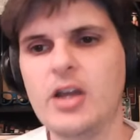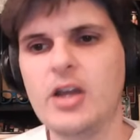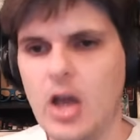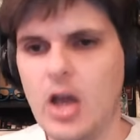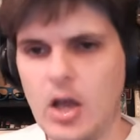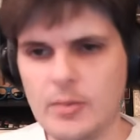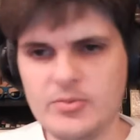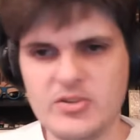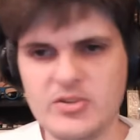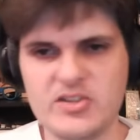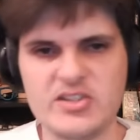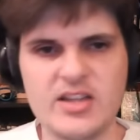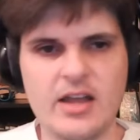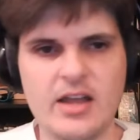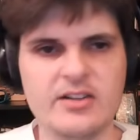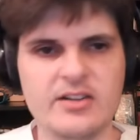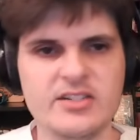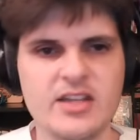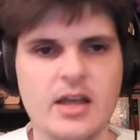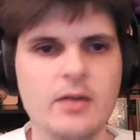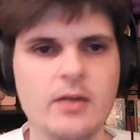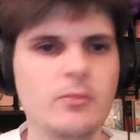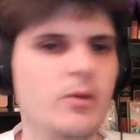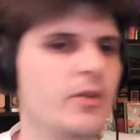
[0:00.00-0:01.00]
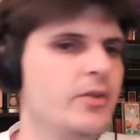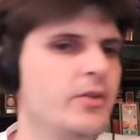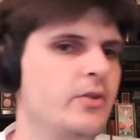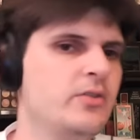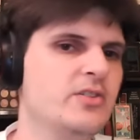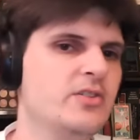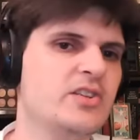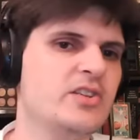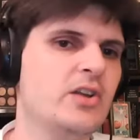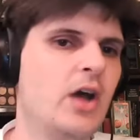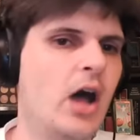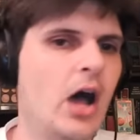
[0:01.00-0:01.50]
Helps us out a ton whether you
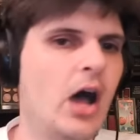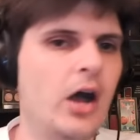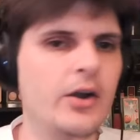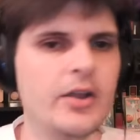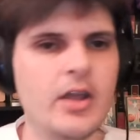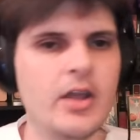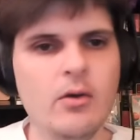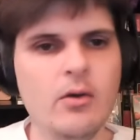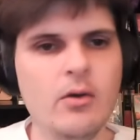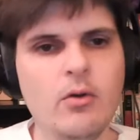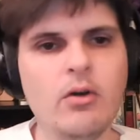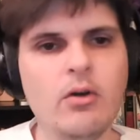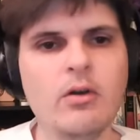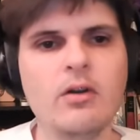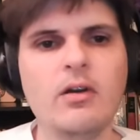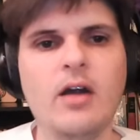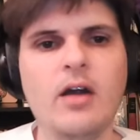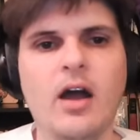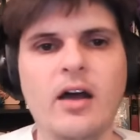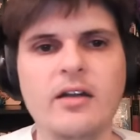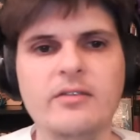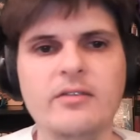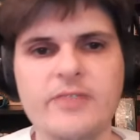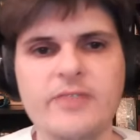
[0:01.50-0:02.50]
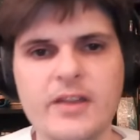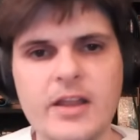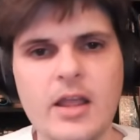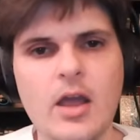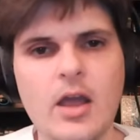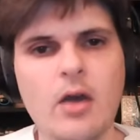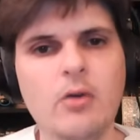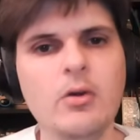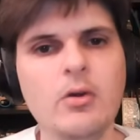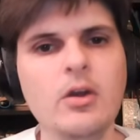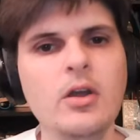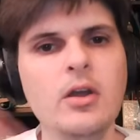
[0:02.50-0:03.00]
listen audio or on
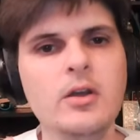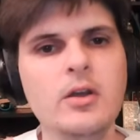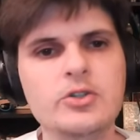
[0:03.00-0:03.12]
video.